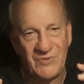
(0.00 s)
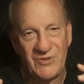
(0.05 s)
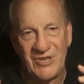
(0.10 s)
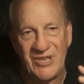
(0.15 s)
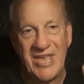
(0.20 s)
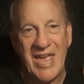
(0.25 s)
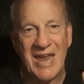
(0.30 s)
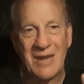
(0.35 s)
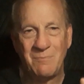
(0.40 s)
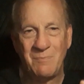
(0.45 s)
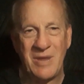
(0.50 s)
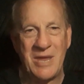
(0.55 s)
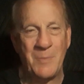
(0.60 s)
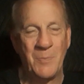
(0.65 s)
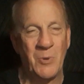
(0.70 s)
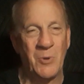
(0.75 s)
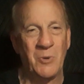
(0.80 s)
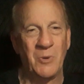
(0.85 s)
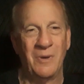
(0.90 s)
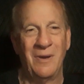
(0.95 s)
get
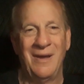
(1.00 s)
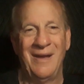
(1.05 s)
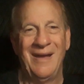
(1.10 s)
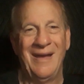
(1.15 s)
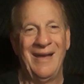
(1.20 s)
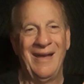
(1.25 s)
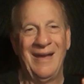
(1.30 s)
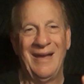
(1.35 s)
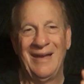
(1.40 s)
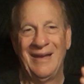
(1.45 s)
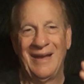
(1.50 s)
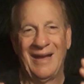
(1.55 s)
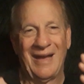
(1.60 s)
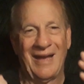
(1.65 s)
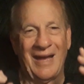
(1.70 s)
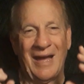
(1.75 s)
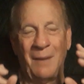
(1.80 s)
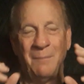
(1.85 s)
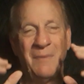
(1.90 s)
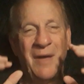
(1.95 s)
people.
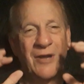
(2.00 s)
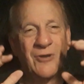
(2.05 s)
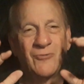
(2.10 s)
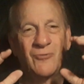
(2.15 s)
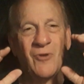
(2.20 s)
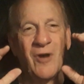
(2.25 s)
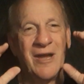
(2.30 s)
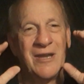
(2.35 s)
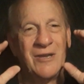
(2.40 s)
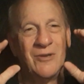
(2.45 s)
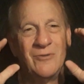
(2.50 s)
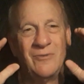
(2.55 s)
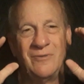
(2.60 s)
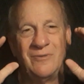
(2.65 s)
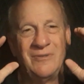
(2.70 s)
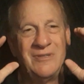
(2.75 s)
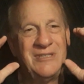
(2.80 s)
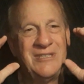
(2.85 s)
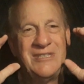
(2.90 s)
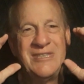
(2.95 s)
I'm not trying to
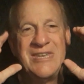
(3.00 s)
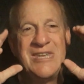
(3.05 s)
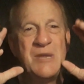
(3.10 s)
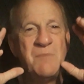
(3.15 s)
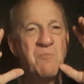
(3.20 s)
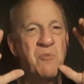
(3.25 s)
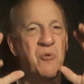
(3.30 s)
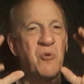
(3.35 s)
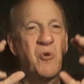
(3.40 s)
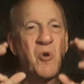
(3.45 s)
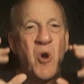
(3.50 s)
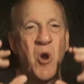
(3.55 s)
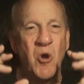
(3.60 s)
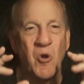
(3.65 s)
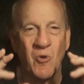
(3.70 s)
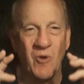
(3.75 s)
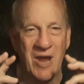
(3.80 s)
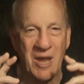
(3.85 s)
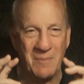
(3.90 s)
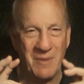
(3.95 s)

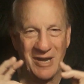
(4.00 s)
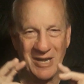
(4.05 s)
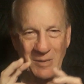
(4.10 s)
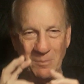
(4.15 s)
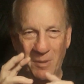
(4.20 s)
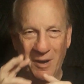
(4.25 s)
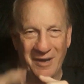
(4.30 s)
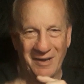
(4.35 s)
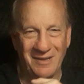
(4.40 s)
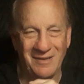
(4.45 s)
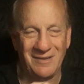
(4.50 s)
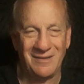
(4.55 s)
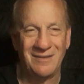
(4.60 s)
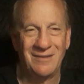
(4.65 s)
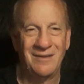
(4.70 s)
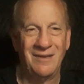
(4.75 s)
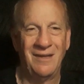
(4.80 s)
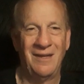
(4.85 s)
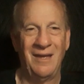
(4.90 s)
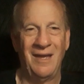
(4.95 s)
deprogram anybody.
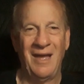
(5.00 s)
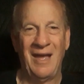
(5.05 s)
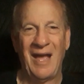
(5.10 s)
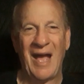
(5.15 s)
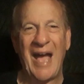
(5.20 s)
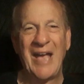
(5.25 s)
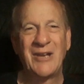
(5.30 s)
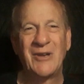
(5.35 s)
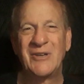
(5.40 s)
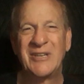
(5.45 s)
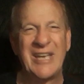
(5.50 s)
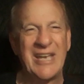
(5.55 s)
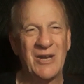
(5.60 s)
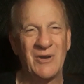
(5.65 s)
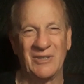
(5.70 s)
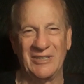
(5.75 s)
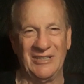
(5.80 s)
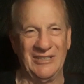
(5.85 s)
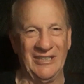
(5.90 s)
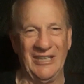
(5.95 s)
I could
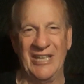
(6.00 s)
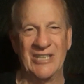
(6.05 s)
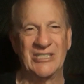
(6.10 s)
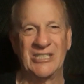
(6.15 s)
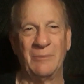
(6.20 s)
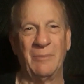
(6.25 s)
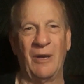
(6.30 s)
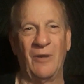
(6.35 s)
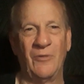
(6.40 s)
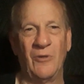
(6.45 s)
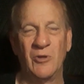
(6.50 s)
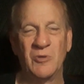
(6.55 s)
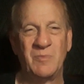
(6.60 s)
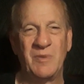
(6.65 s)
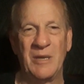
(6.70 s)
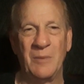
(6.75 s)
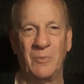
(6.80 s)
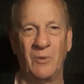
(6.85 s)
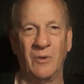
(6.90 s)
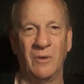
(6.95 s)
care less about those
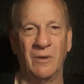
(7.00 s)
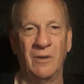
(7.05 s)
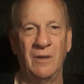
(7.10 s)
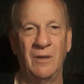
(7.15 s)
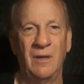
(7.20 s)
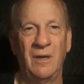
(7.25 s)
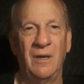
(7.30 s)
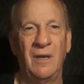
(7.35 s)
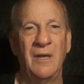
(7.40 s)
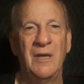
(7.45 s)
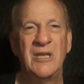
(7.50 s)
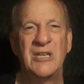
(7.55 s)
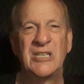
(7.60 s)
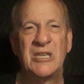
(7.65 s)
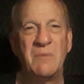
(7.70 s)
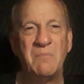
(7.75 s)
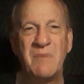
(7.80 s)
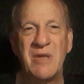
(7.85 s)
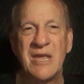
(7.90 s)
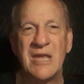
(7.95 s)
people.
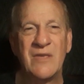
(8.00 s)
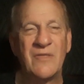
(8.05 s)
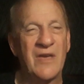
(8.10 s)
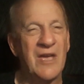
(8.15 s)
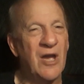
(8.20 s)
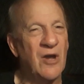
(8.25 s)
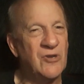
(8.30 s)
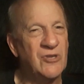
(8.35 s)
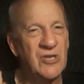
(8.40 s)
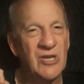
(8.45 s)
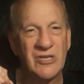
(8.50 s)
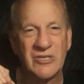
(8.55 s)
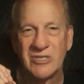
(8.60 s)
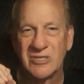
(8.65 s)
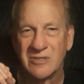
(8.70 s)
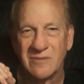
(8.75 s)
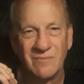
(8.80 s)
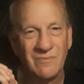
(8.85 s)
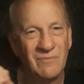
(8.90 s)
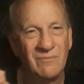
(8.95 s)
To me, they are
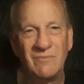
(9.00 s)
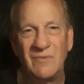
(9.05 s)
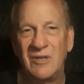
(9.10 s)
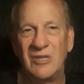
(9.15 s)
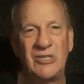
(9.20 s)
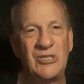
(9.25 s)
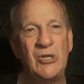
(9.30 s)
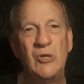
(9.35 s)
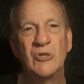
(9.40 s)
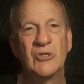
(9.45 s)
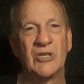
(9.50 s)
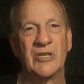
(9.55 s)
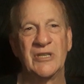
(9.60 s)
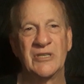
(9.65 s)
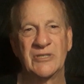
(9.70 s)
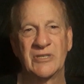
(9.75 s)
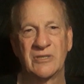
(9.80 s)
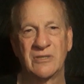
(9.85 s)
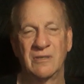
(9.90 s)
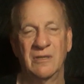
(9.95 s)
just
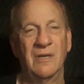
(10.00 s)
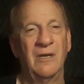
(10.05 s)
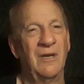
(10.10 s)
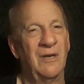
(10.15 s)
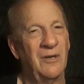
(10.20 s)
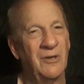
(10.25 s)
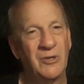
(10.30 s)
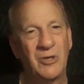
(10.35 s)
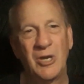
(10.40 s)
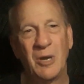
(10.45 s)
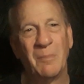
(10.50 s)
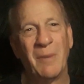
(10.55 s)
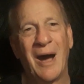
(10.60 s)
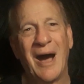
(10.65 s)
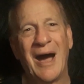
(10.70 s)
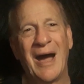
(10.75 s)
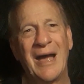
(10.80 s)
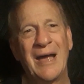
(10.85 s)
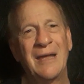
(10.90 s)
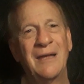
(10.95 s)
useless.
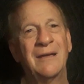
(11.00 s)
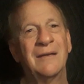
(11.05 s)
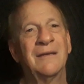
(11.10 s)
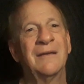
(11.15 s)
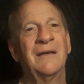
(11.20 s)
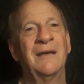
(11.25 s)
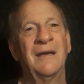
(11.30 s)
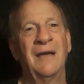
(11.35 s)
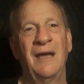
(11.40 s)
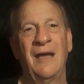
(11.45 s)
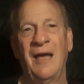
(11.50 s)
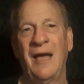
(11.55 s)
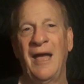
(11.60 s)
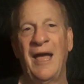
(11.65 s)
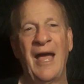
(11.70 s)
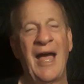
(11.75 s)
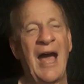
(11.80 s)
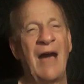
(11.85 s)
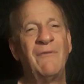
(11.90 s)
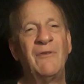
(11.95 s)
Goodbye.
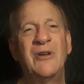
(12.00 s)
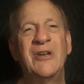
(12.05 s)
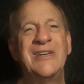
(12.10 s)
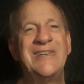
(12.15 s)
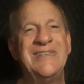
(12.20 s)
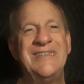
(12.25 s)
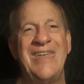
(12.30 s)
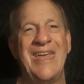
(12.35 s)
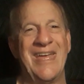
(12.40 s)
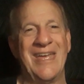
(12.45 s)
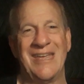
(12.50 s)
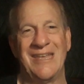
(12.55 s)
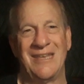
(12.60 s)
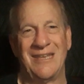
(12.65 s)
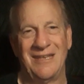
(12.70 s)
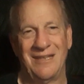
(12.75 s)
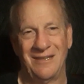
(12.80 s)
Have a good day.